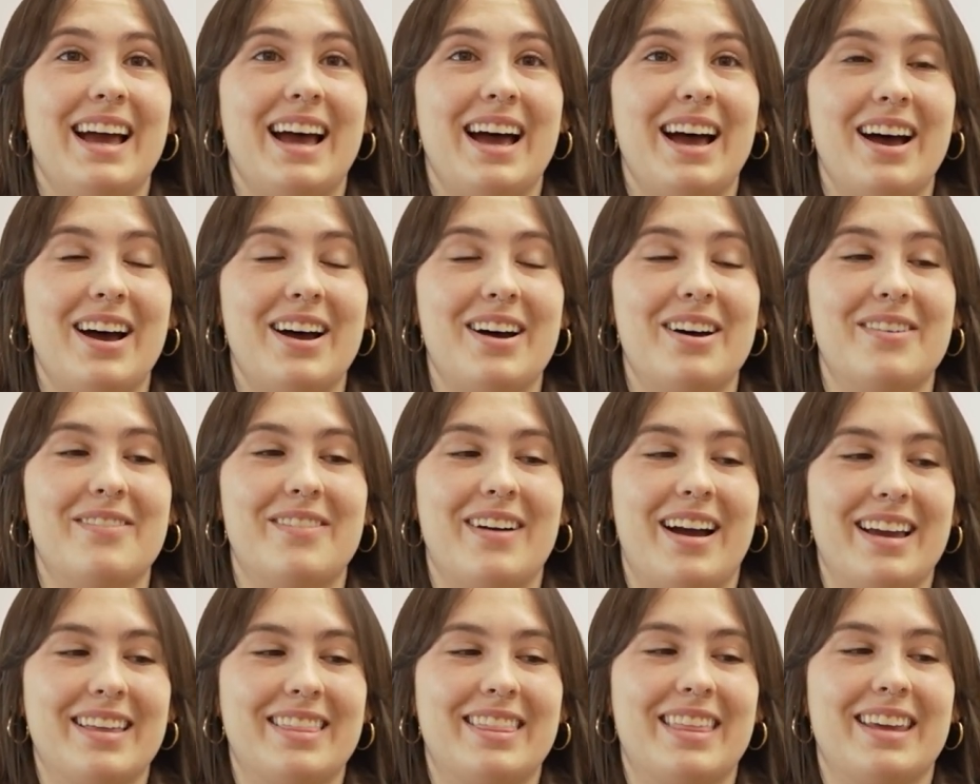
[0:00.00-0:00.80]

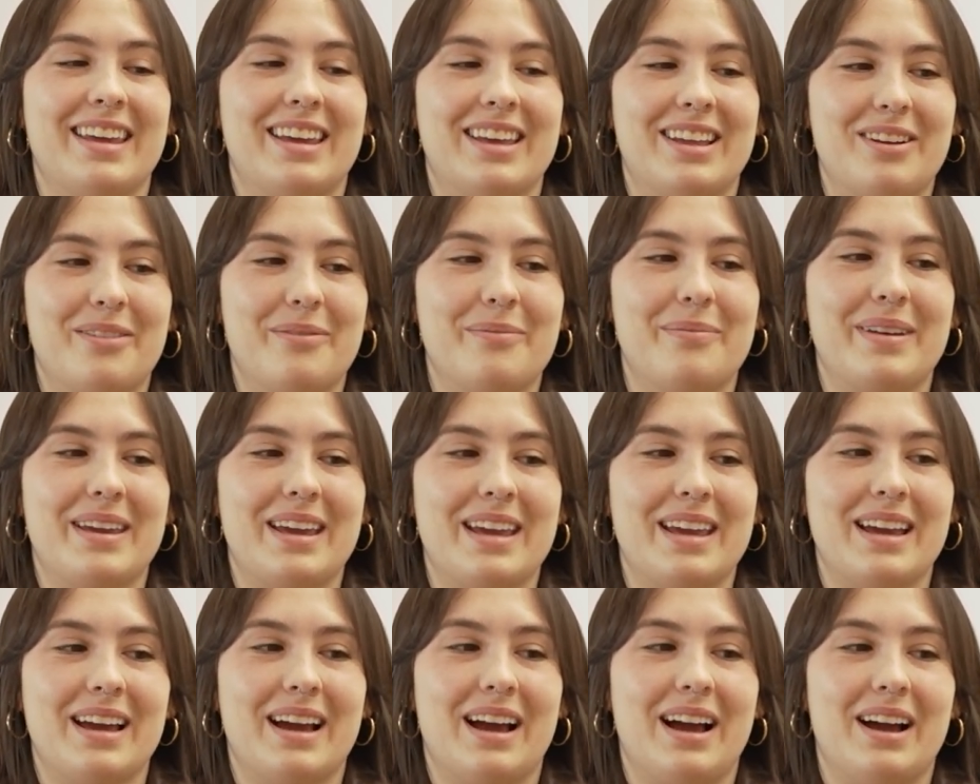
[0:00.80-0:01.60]
I think it'll
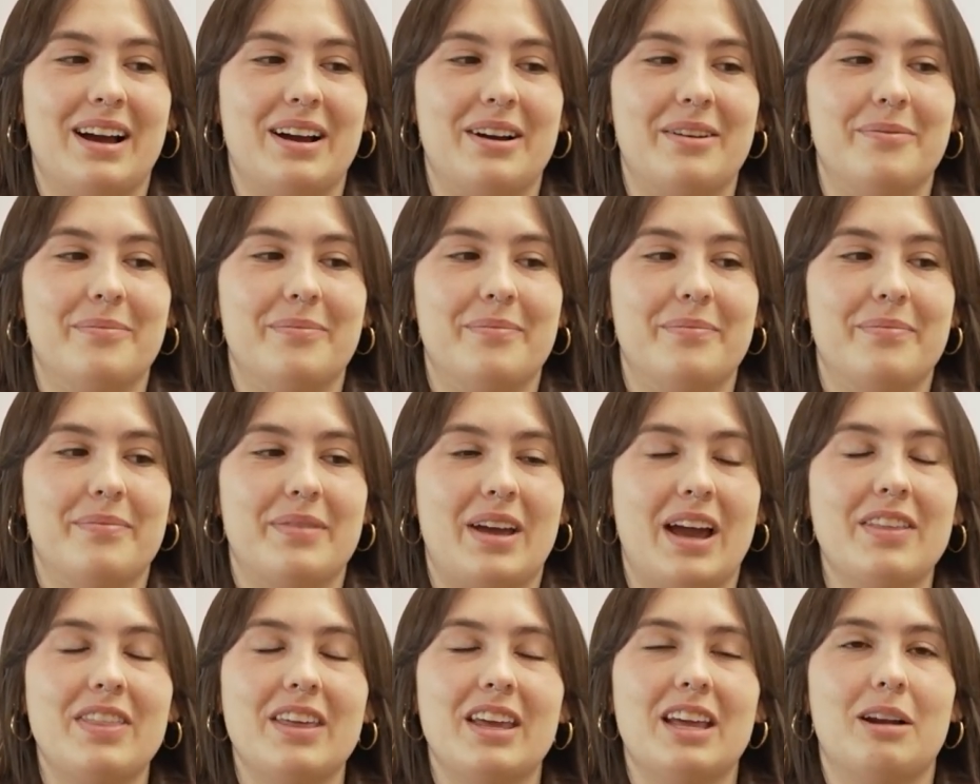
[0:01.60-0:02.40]
be
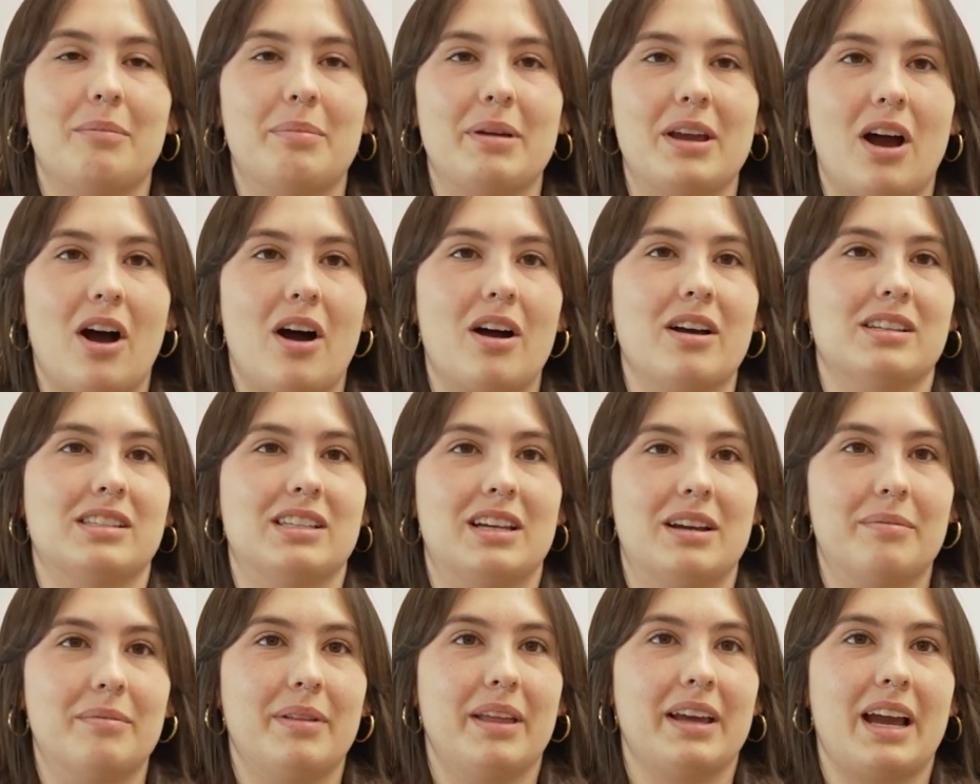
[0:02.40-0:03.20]
awesome.